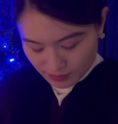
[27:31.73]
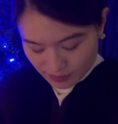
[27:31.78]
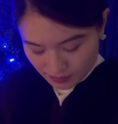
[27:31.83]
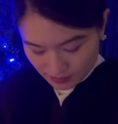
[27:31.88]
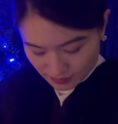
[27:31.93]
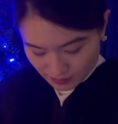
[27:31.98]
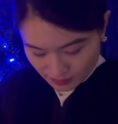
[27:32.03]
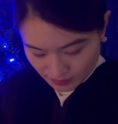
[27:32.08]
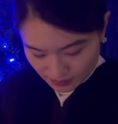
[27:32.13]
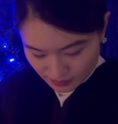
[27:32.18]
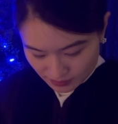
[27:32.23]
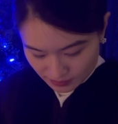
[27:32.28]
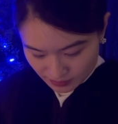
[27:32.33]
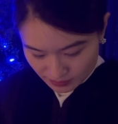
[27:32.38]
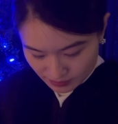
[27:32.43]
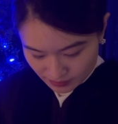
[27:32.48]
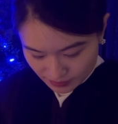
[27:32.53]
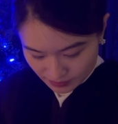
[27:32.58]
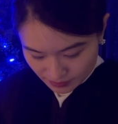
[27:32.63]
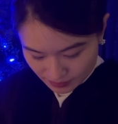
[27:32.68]

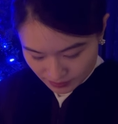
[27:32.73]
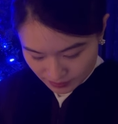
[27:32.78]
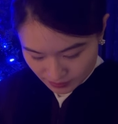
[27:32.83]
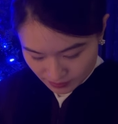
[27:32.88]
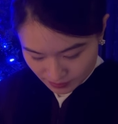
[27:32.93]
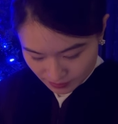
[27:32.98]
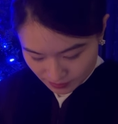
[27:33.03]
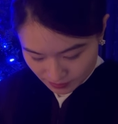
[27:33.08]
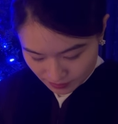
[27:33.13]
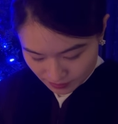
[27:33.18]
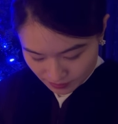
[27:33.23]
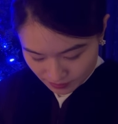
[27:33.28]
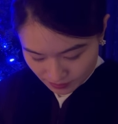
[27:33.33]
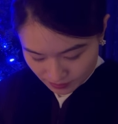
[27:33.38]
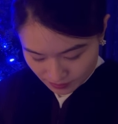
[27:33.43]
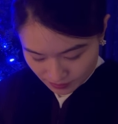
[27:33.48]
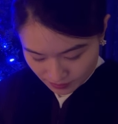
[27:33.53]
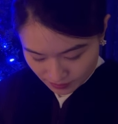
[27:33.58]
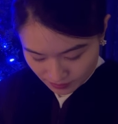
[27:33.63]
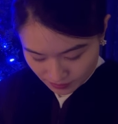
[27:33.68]

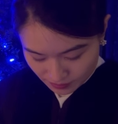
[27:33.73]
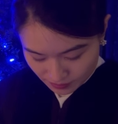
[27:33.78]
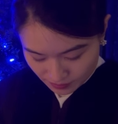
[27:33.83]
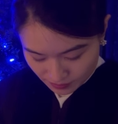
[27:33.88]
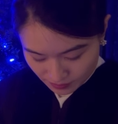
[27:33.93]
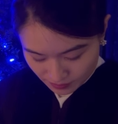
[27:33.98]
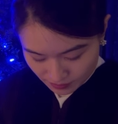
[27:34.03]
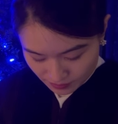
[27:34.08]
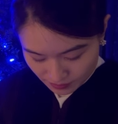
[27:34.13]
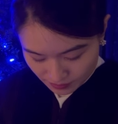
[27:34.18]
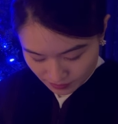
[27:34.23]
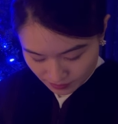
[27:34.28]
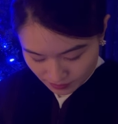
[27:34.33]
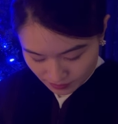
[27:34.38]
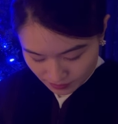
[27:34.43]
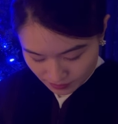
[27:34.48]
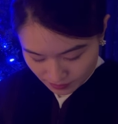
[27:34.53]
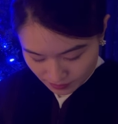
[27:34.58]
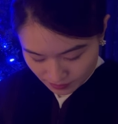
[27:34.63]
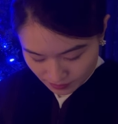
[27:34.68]

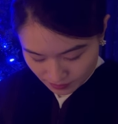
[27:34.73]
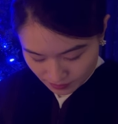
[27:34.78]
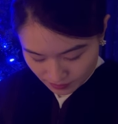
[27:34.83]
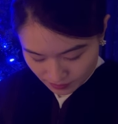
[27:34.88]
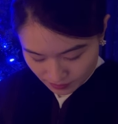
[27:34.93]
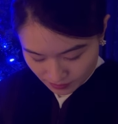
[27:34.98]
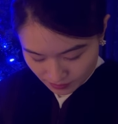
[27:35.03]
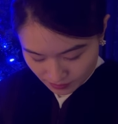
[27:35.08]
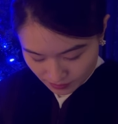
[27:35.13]
Nothing is said.